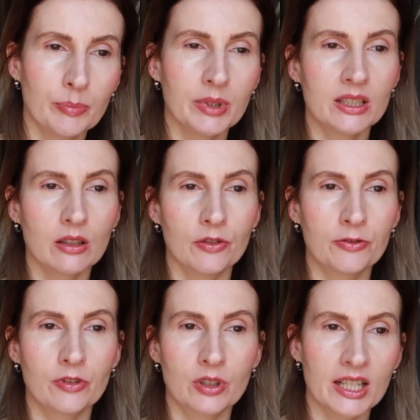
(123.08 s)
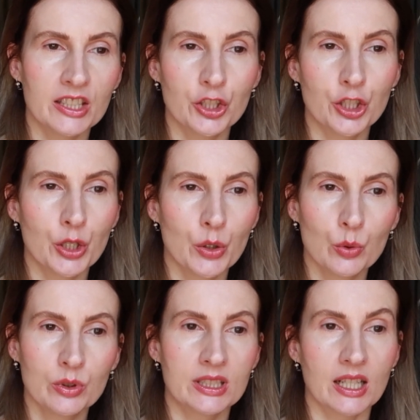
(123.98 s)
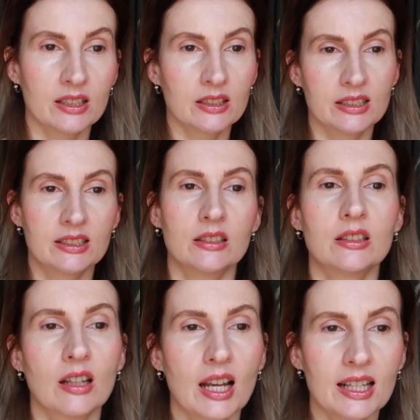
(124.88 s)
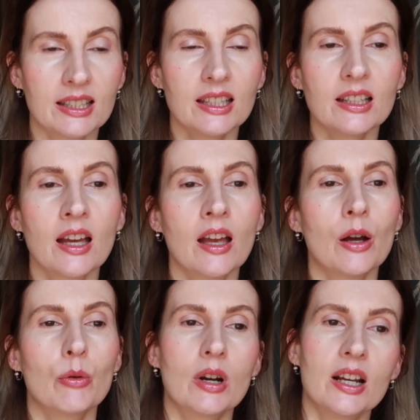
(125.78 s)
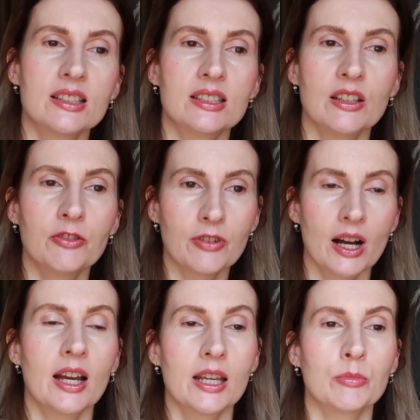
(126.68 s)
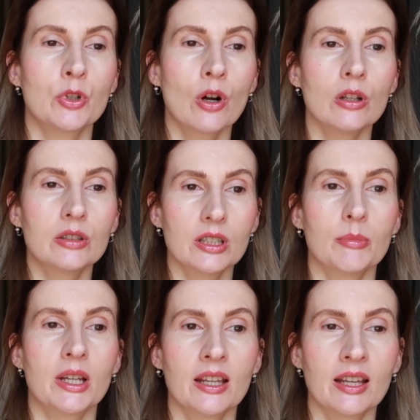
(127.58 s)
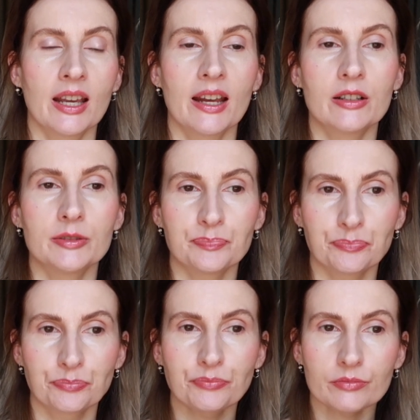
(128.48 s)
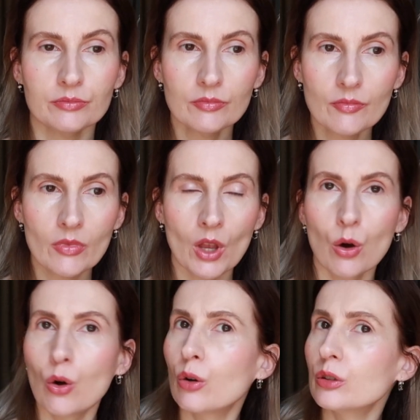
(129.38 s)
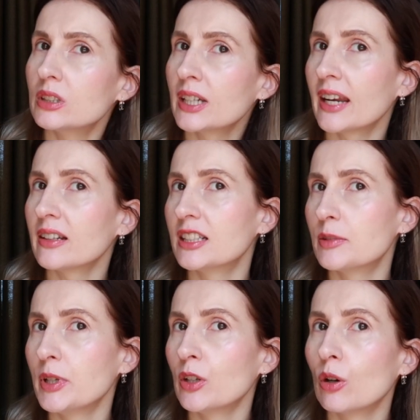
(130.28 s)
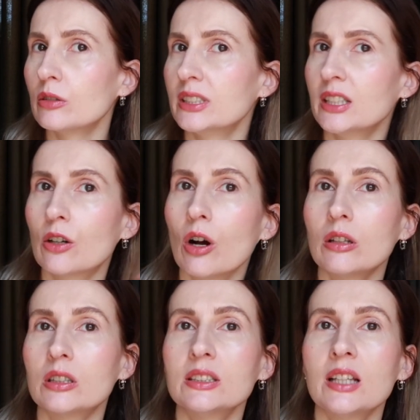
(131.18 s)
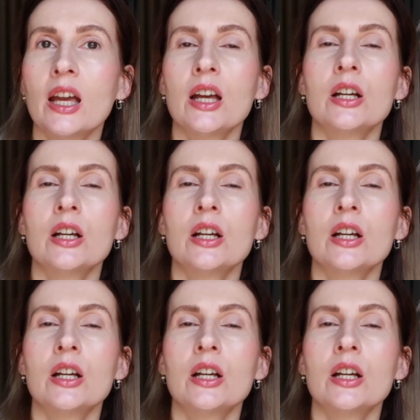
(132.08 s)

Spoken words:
a bit of reddish hues under a certain lighting, whereas if I am coloring my hair on the hair that's been already colored,